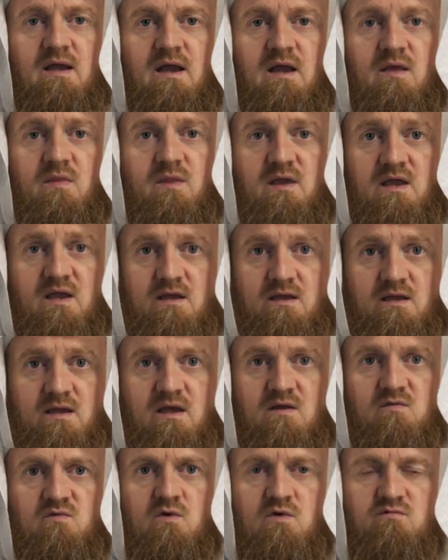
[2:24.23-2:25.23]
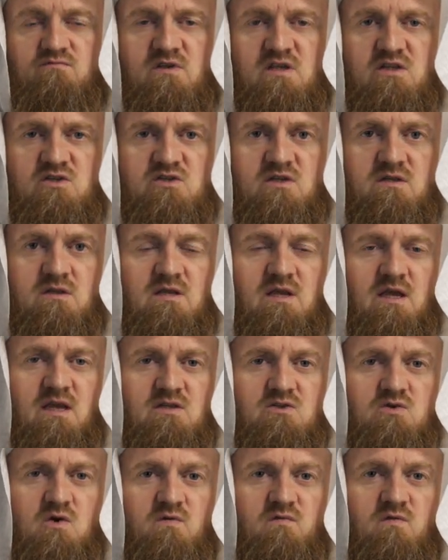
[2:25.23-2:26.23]
and they have not reached the
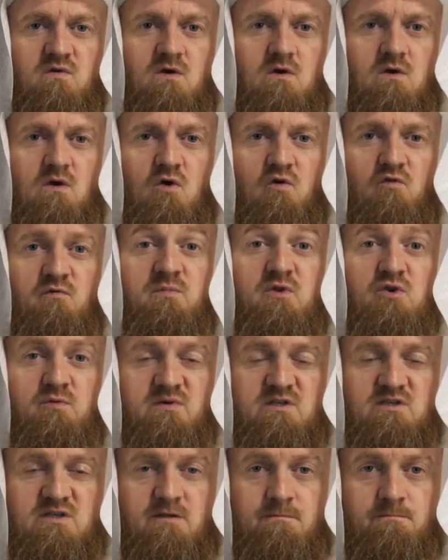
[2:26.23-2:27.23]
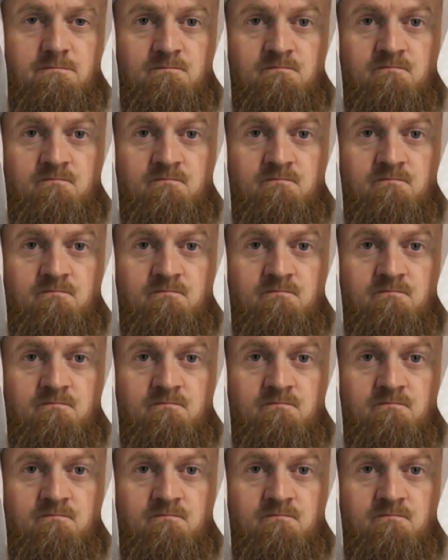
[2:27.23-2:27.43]
age of puberty.